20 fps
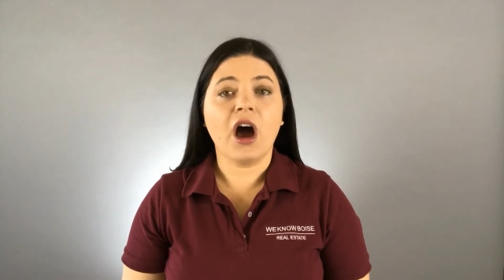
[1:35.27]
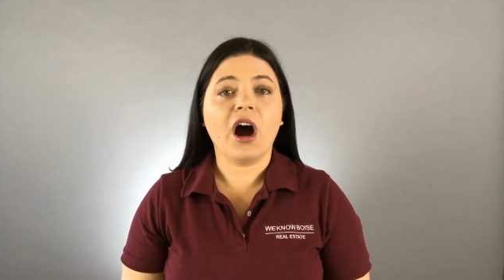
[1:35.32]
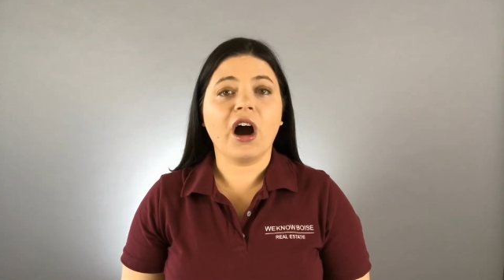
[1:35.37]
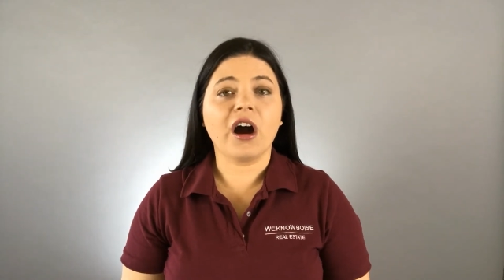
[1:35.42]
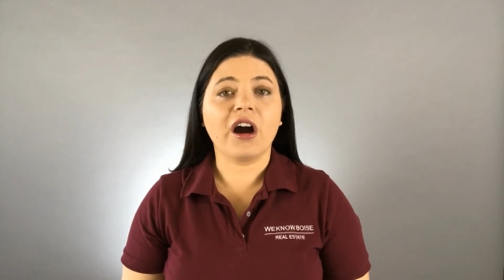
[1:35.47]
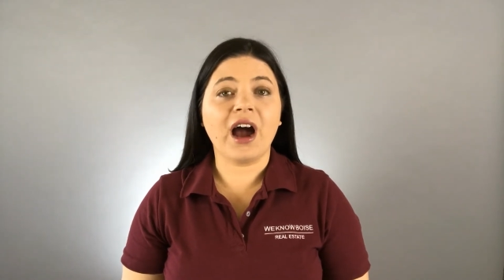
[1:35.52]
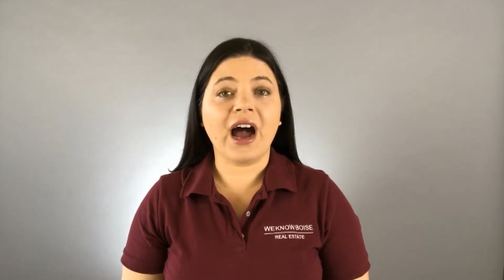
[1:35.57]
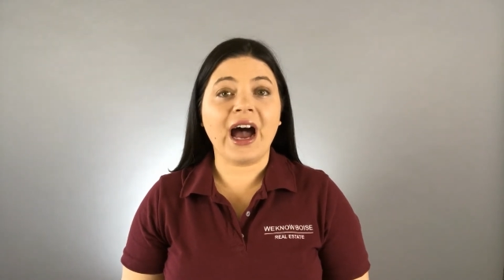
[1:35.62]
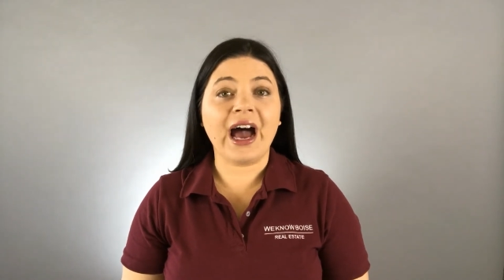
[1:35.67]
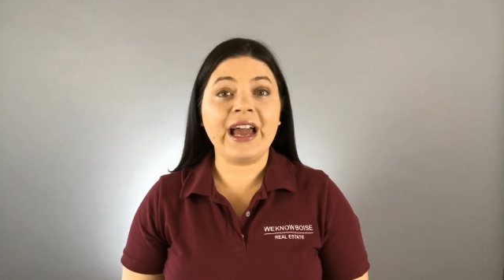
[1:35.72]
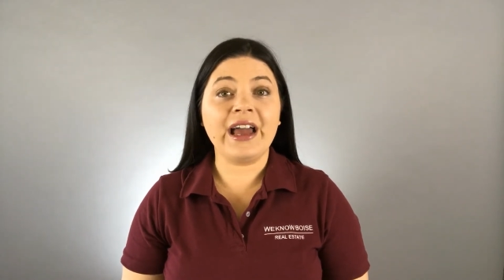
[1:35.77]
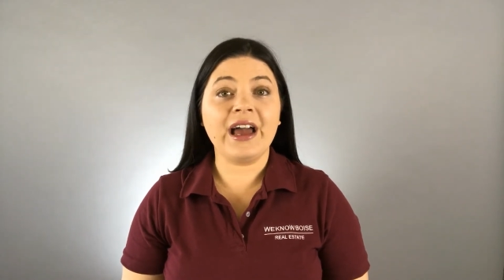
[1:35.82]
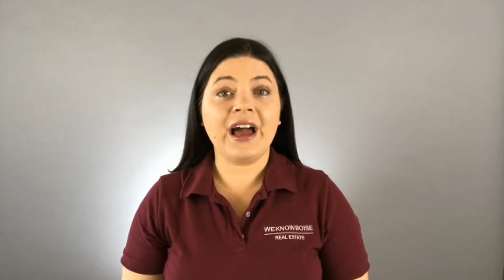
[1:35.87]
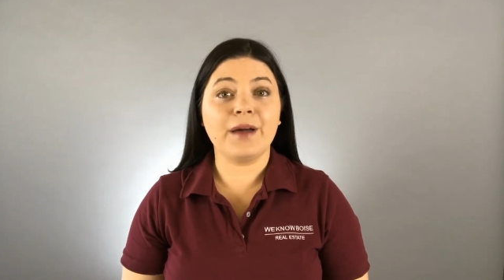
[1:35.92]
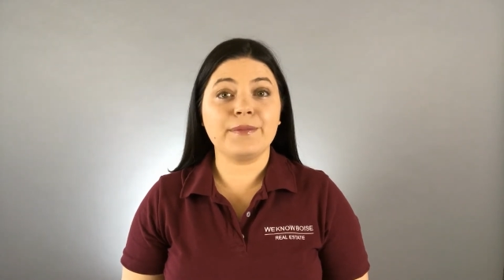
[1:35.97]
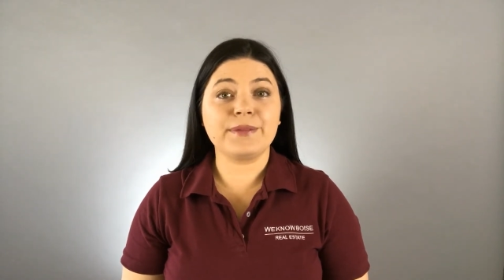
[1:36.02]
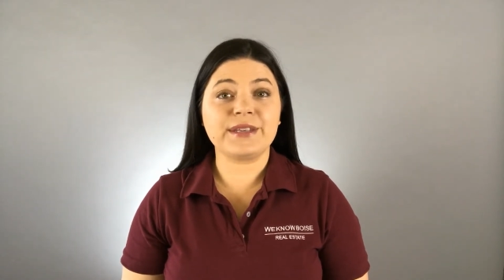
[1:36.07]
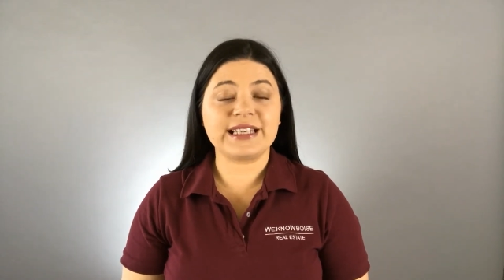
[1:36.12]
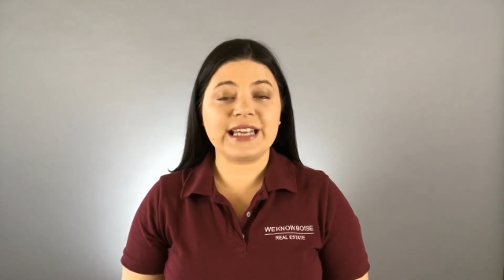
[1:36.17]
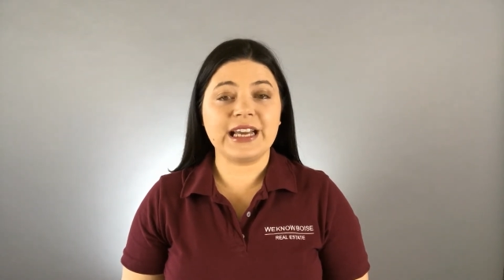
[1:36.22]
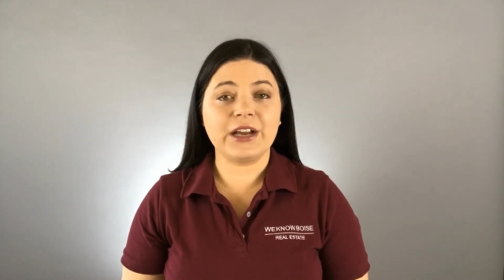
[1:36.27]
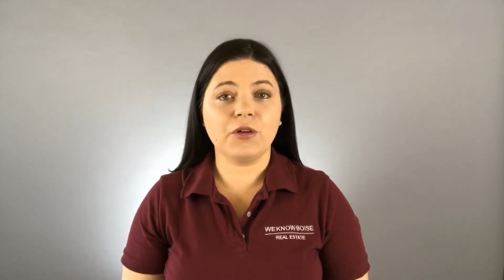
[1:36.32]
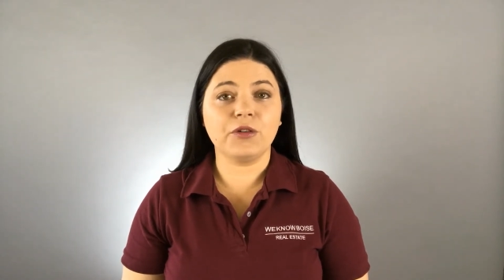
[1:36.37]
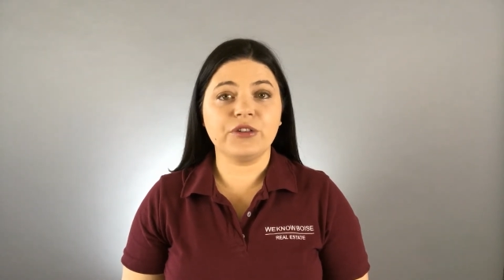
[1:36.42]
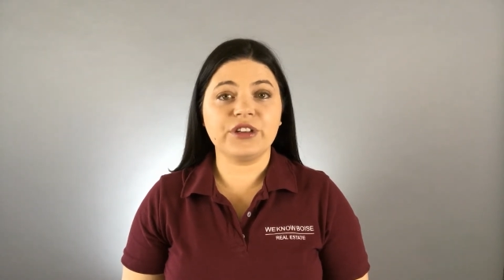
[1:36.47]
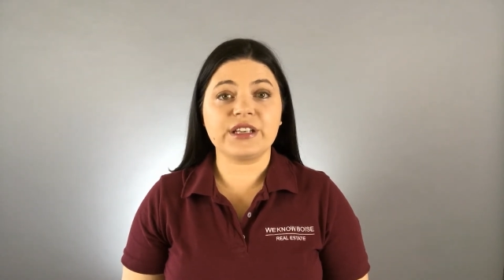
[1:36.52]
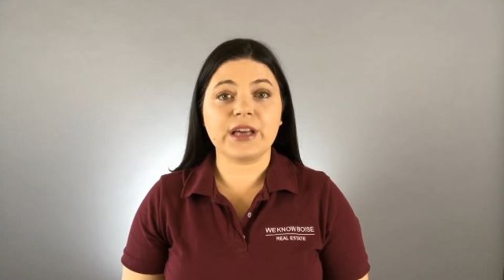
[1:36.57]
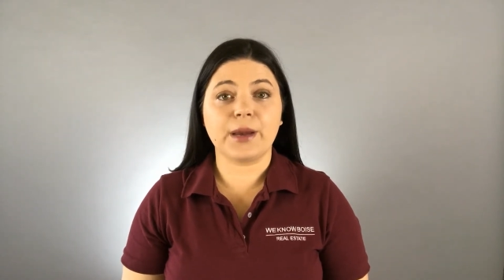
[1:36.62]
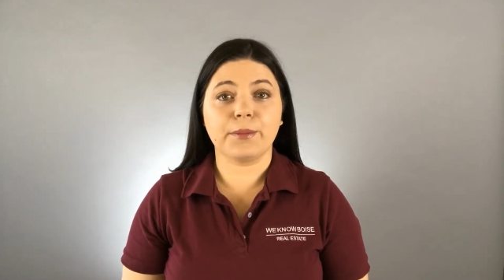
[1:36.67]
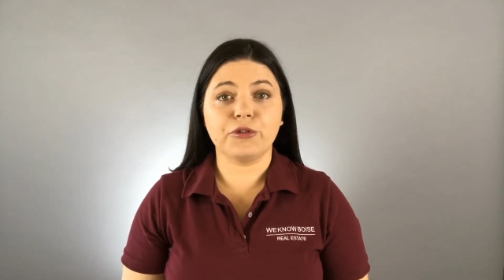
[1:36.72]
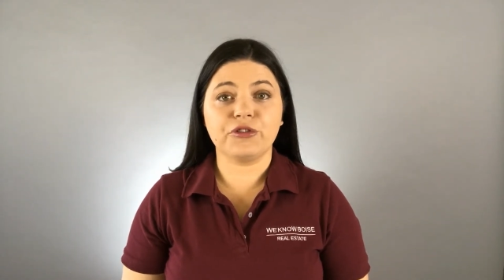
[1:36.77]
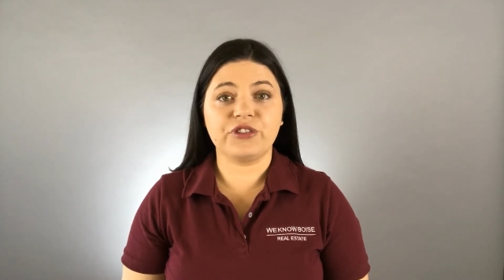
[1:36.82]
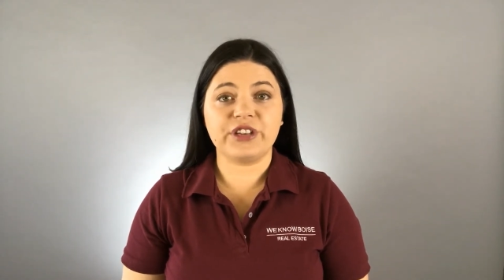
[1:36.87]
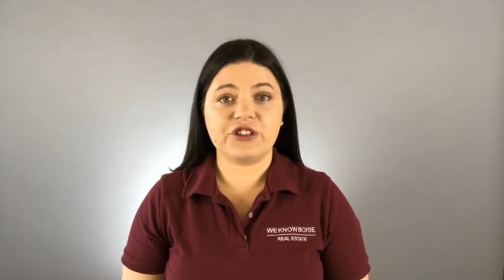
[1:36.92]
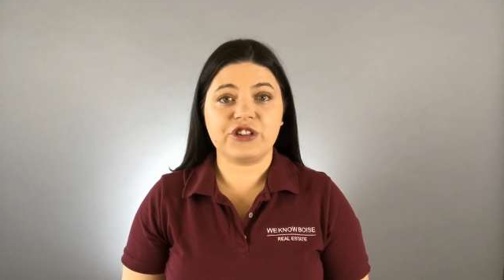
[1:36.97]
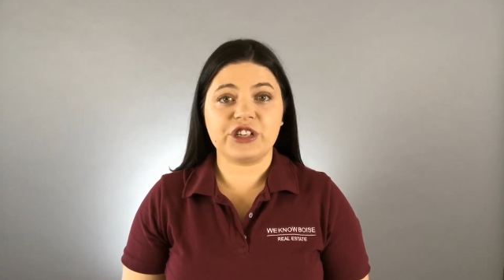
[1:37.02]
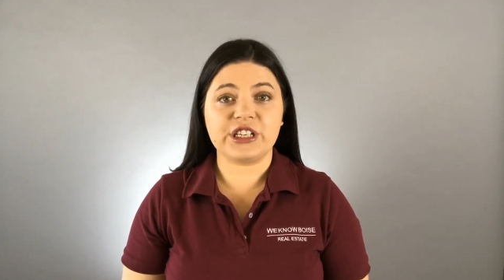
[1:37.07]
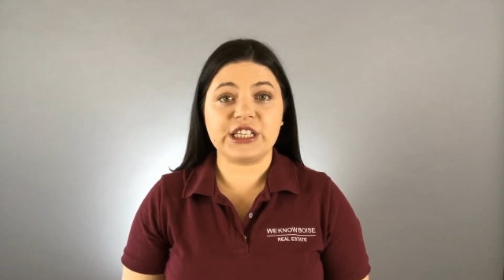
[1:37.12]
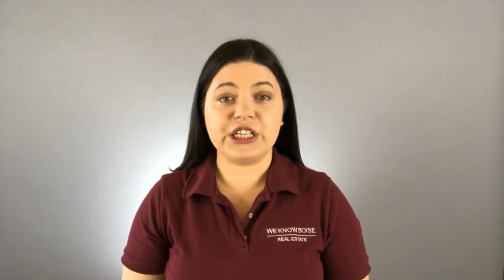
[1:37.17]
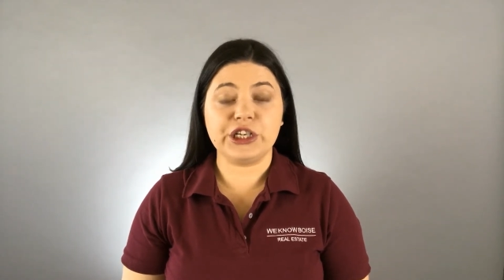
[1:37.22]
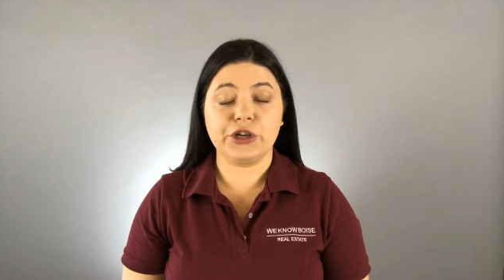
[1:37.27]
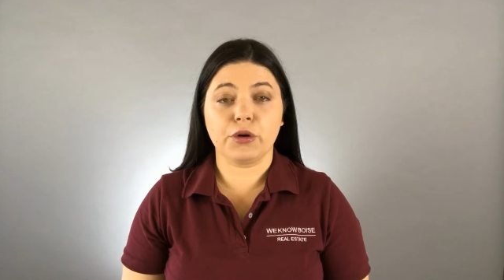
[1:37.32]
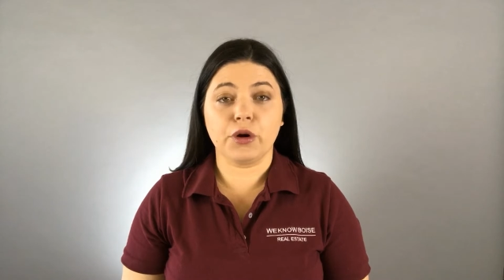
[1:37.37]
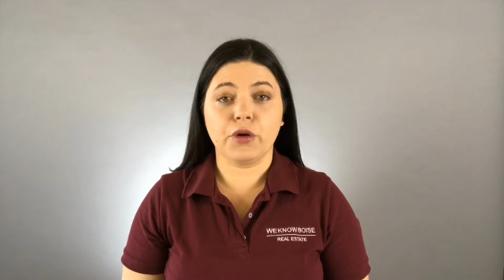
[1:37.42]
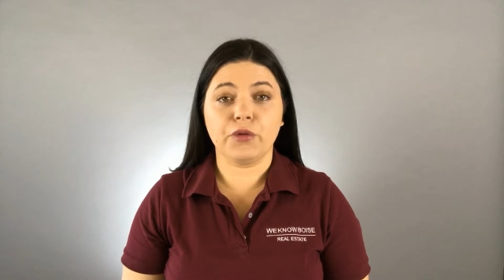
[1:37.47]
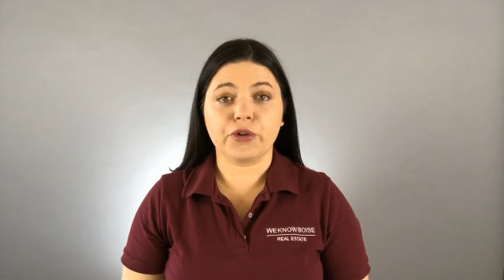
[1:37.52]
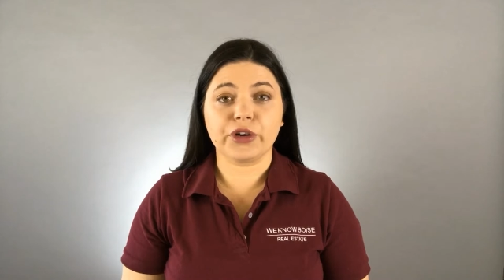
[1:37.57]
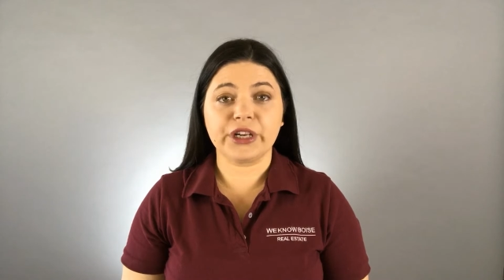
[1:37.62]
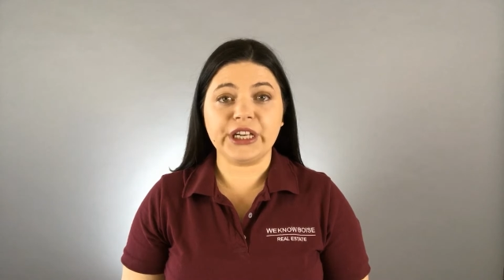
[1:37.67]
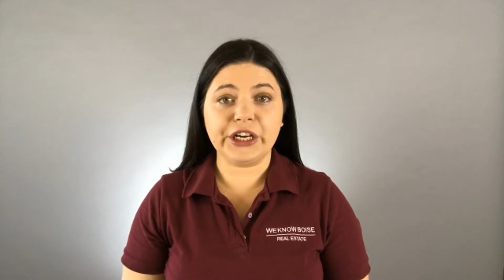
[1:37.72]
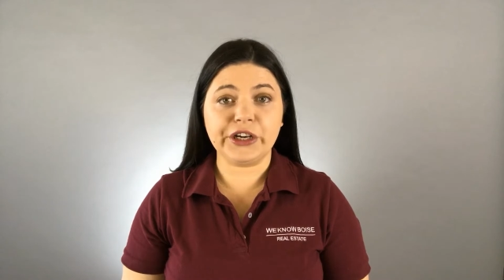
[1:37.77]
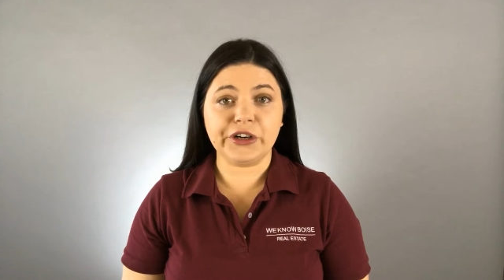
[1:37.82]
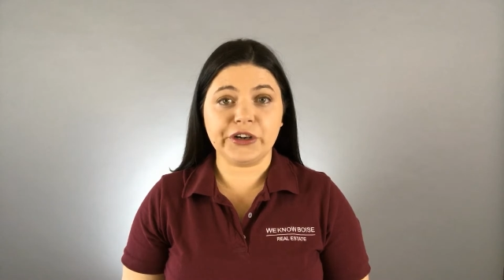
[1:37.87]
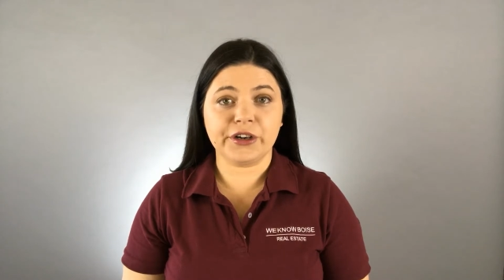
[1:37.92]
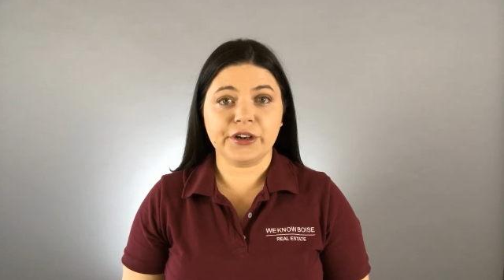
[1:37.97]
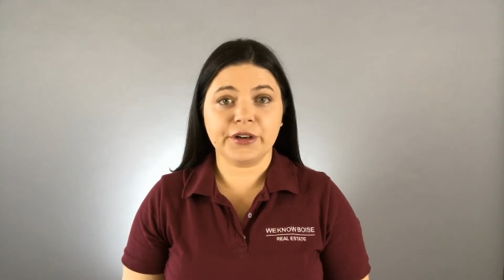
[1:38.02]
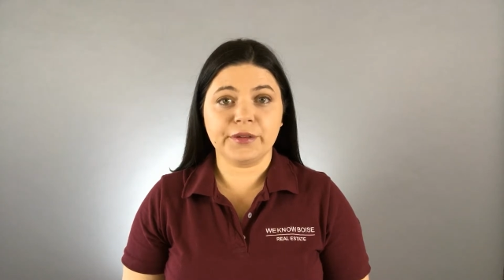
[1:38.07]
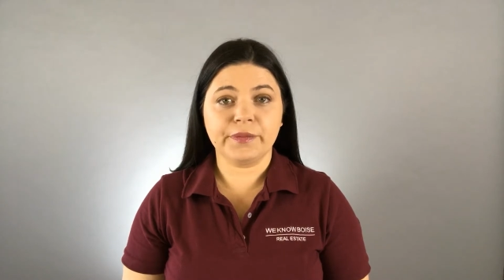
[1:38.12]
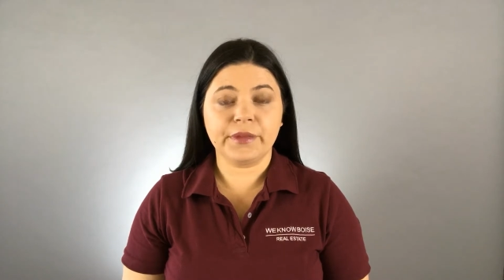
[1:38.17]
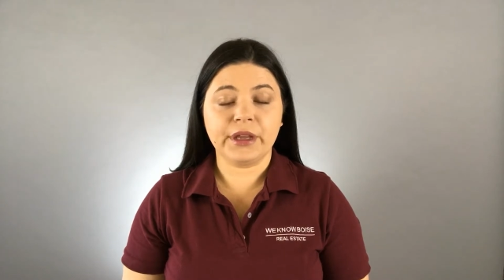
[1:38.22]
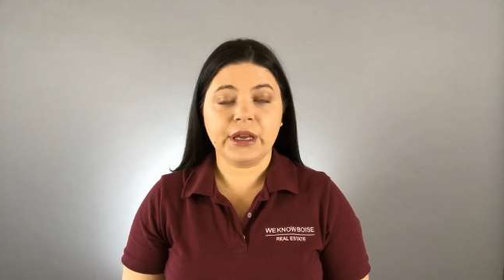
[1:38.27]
are high up single to double digits year over year.